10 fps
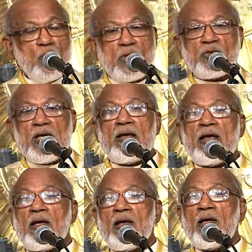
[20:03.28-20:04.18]
was
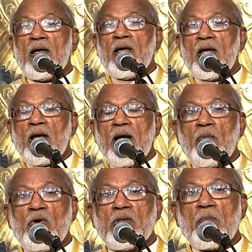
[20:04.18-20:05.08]
singing
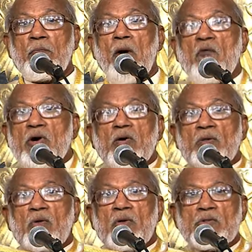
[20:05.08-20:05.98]
about the power of
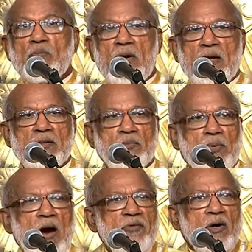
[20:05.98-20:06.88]
the Spirit.
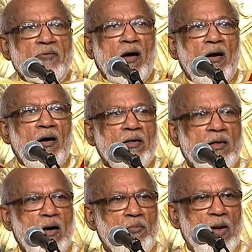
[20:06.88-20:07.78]
Power of God
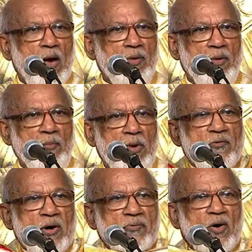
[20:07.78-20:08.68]
come down.
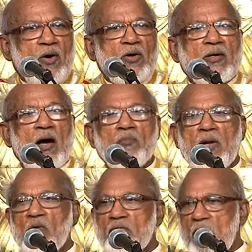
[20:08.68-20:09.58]
Power of God come
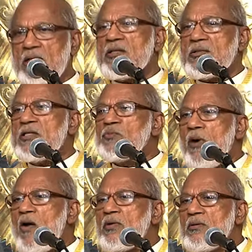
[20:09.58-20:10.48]
down. What is this
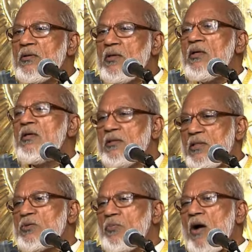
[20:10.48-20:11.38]
power?
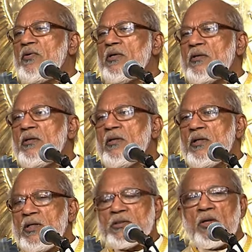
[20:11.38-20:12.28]
This power
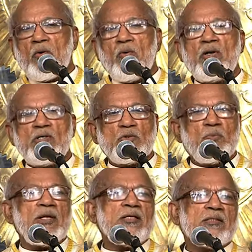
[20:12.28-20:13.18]
is the Holy
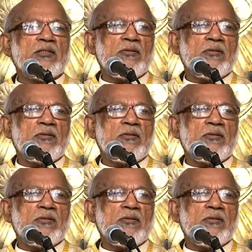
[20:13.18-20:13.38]
Spirit.